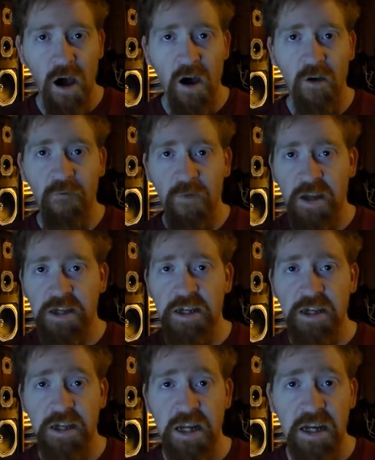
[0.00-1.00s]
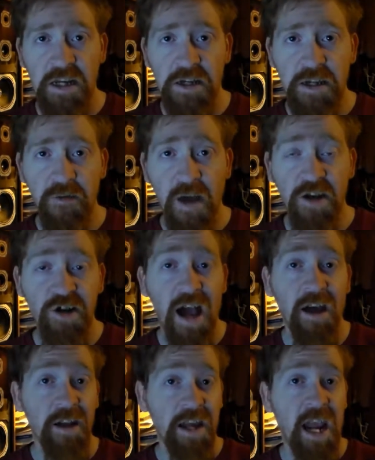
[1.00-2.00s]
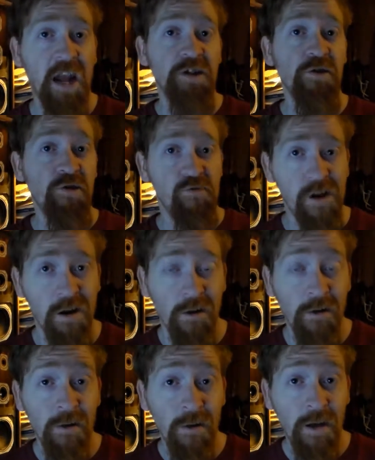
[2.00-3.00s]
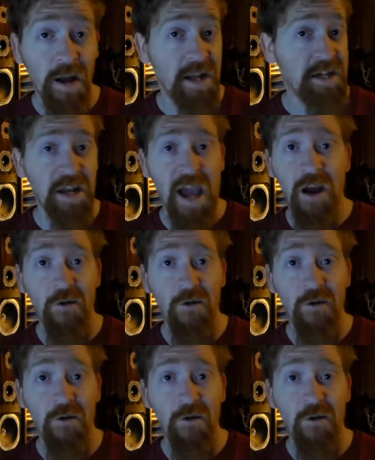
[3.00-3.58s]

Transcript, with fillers: of this disease, that childhood cancer is real, it's